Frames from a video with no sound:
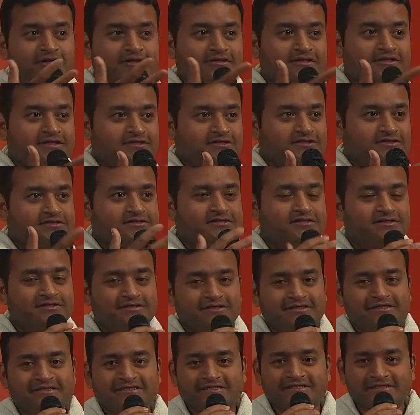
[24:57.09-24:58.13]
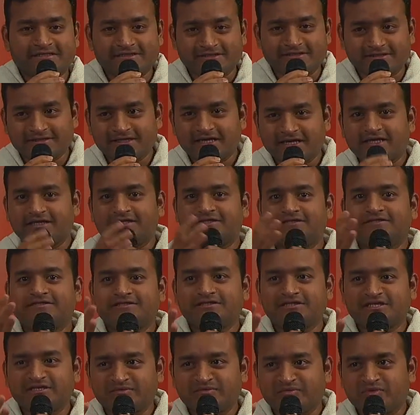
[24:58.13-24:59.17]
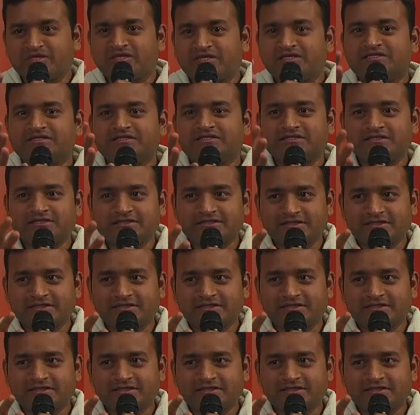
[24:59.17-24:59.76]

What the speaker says: this Sister Saliji, Meiji,